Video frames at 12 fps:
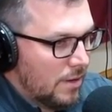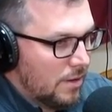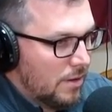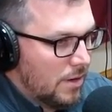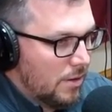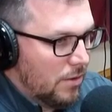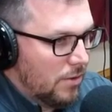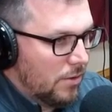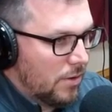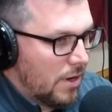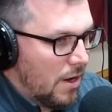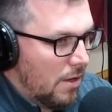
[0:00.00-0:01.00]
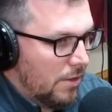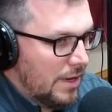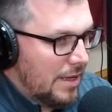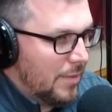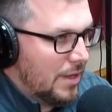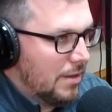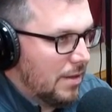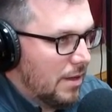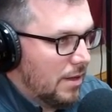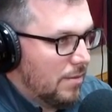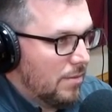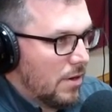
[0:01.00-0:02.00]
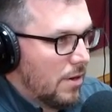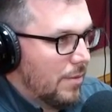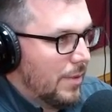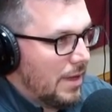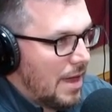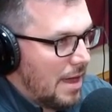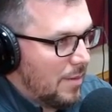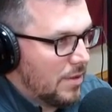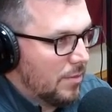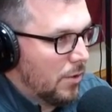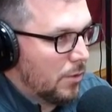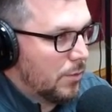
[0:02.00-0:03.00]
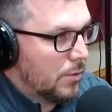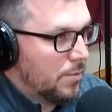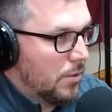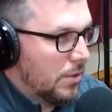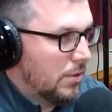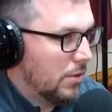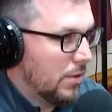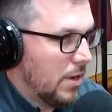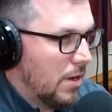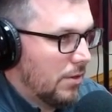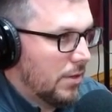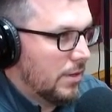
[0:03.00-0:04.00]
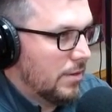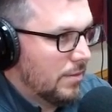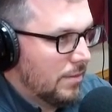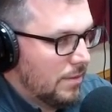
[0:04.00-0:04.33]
you're calling MEC tournament games in multiple sports. You're calling,